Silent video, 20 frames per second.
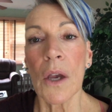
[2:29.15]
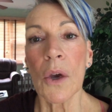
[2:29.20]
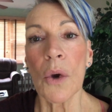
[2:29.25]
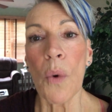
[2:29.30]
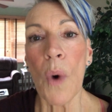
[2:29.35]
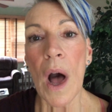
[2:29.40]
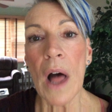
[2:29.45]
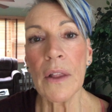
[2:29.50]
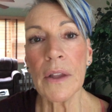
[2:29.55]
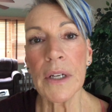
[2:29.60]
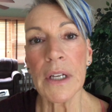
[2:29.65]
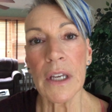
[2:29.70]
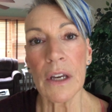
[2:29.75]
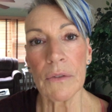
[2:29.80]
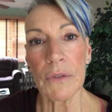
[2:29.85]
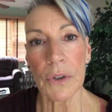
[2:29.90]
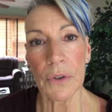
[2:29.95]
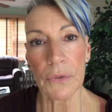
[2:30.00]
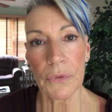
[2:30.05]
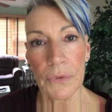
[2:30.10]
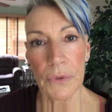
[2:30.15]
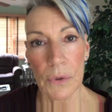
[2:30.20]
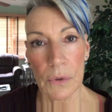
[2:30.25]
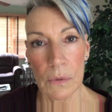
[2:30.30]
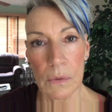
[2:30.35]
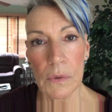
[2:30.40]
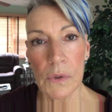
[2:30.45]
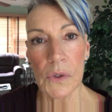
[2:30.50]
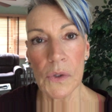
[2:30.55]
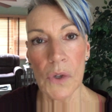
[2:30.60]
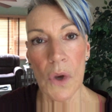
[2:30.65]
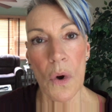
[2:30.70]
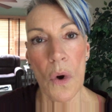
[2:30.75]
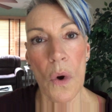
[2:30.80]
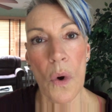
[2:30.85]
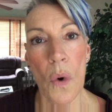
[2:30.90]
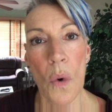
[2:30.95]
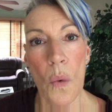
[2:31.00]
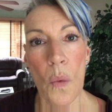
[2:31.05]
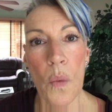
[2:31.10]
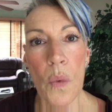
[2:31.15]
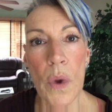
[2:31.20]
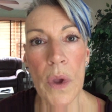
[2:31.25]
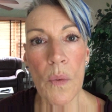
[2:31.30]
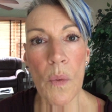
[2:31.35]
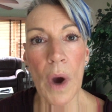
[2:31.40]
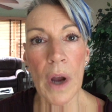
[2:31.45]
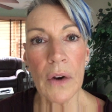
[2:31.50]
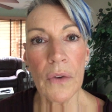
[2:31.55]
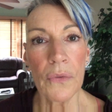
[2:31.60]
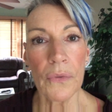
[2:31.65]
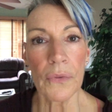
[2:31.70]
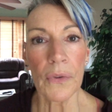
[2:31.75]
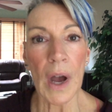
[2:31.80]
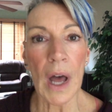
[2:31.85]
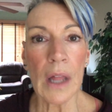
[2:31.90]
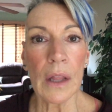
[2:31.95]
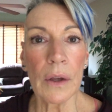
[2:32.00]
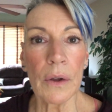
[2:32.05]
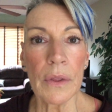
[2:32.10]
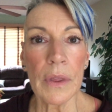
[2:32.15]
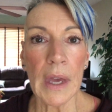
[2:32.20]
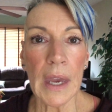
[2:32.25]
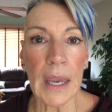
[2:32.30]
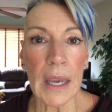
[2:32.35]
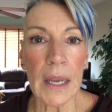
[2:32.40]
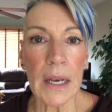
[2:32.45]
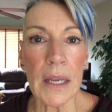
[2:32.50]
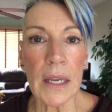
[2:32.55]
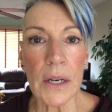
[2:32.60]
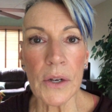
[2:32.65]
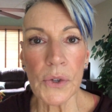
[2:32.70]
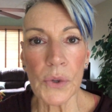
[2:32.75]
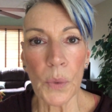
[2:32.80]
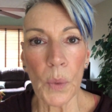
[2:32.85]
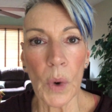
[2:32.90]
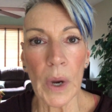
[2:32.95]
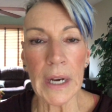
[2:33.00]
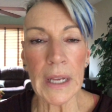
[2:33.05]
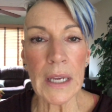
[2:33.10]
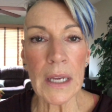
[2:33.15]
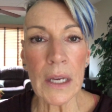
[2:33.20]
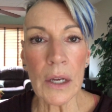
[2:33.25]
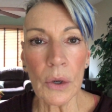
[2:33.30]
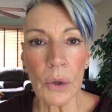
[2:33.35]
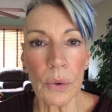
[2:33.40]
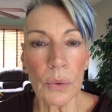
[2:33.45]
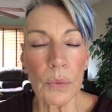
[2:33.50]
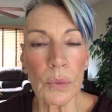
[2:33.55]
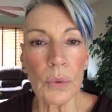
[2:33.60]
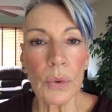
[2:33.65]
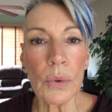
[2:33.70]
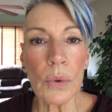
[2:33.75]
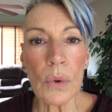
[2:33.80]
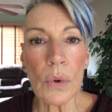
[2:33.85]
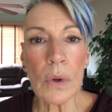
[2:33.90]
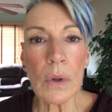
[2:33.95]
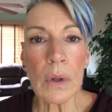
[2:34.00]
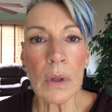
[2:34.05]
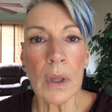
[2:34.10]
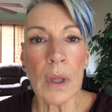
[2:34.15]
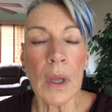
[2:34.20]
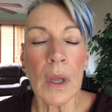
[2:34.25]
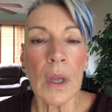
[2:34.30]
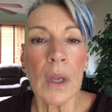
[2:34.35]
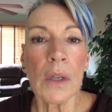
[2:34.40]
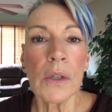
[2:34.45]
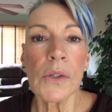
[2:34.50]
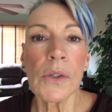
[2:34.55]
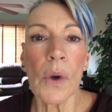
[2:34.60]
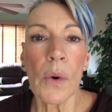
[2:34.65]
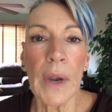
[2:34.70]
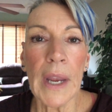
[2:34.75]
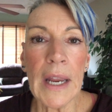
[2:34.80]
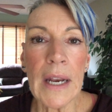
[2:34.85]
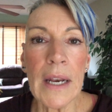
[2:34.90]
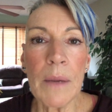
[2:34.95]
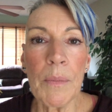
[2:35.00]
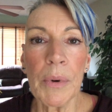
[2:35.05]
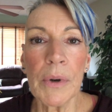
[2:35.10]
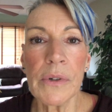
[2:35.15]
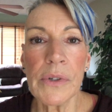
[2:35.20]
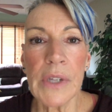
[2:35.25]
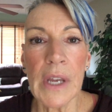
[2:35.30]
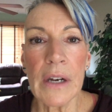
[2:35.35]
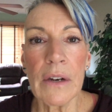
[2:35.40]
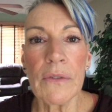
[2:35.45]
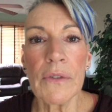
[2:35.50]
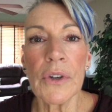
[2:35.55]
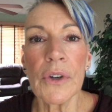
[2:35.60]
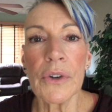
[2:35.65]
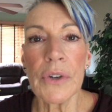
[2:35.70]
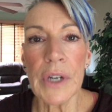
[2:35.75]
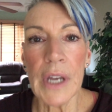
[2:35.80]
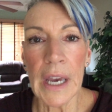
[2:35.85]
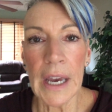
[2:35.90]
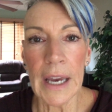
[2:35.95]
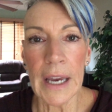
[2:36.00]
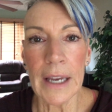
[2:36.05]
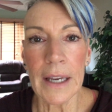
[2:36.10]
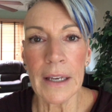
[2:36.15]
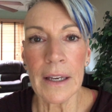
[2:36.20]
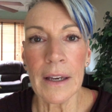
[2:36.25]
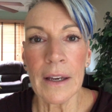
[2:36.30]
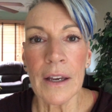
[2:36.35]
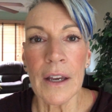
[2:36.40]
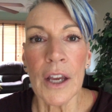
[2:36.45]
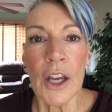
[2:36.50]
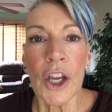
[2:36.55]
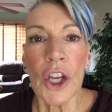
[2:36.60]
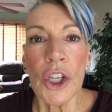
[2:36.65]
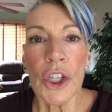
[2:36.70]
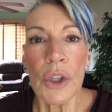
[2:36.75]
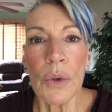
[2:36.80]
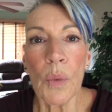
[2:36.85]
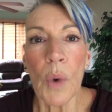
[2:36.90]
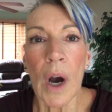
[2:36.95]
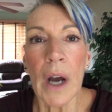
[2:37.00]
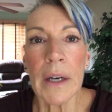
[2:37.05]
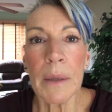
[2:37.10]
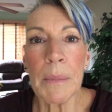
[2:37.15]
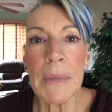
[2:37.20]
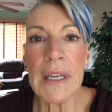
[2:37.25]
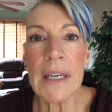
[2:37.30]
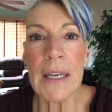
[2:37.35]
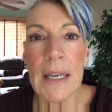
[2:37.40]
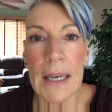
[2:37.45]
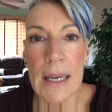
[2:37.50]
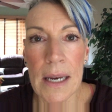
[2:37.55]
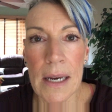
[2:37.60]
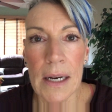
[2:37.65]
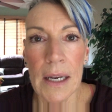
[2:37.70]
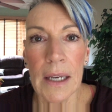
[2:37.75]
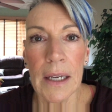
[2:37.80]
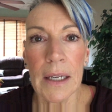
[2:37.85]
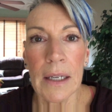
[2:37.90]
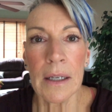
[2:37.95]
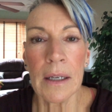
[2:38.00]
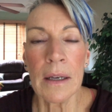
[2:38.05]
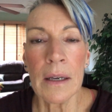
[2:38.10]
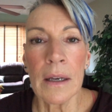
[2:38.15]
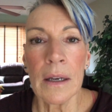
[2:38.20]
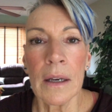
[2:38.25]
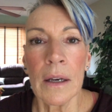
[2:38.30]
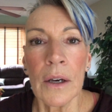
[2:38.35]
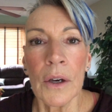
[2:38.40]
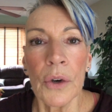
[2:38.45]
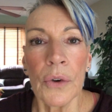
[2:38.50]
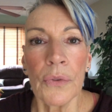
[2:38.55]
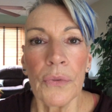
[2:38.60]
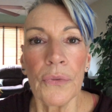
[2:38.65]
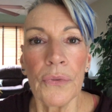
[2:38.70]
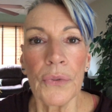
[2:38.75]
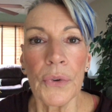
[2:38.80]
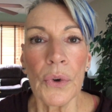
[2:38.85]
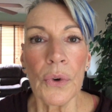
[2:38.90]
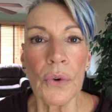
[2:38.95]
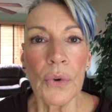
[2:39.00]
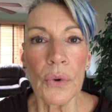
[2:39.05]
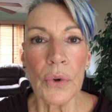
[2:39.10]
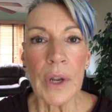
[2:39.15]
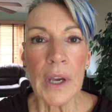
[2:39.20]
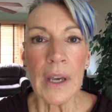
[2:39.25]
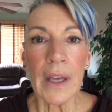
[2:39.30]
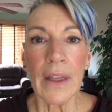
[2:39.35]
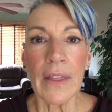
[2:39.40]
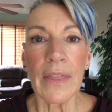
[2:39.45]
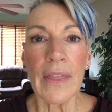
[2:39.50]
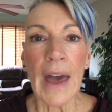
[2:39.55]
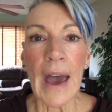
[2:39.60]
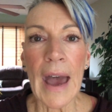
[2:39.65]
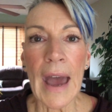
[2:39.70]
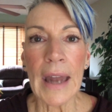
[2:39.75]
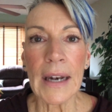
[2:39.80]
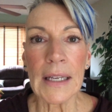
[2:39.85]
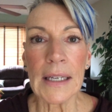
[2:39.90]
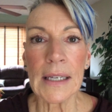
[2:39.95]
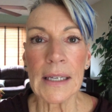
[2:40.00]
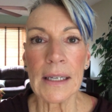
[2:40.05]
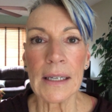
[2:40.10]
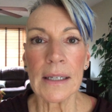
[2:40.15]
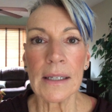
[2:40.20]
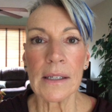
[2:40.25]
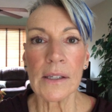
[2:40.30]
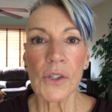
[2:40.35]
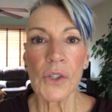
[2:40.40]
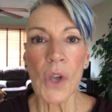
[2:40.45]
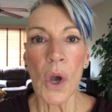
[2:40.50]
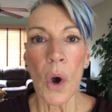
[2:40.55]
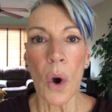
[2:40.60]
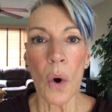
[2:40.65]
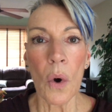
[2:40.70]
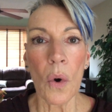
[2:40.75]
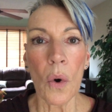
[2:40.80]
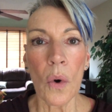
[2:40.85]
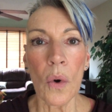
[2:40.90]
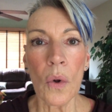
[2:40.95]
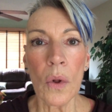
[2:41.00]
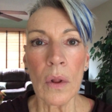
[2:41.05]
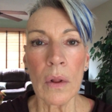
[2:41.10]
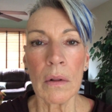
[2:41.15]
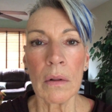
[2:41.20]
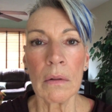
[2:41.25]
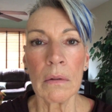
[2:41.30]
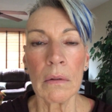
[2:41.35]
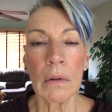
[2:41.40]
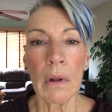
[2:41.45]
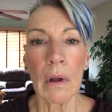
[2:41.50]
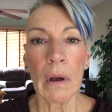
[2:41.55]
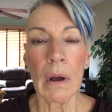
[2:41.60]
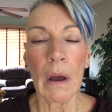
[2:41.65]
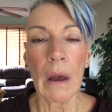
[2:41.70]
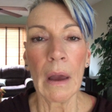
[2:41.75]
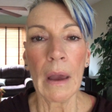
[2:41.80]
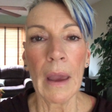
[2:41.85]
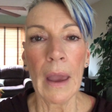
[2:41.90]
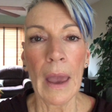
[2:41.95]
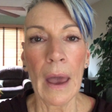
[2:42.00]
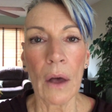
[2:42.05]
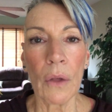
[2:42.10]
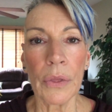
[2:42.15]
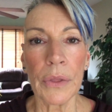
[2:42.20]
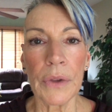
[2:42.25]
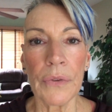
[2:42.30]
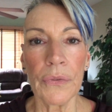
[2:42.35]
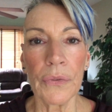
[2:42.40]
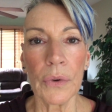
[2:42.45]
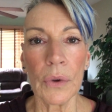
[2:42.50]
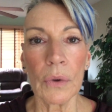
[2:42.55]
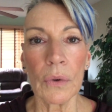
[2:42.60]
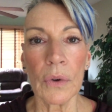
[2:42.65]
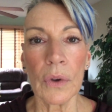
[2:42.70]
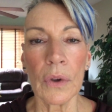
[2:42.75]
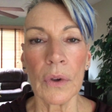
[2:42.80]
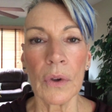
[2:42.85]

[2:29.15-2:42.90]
quality of your food, so we want to follow the 80-20 rule. So 80% of your day, you want to be eating food that is whole, healthy food.